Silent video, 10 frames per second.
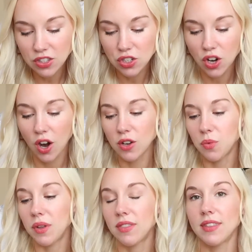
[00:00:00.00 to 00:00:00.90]
start
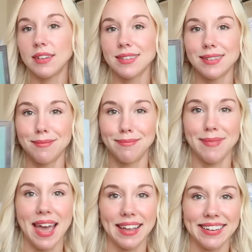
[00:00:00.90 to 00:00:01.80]
with this
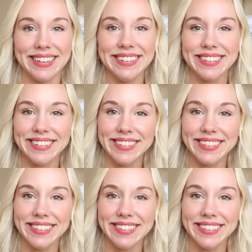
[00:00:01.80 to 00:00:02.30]
magnet.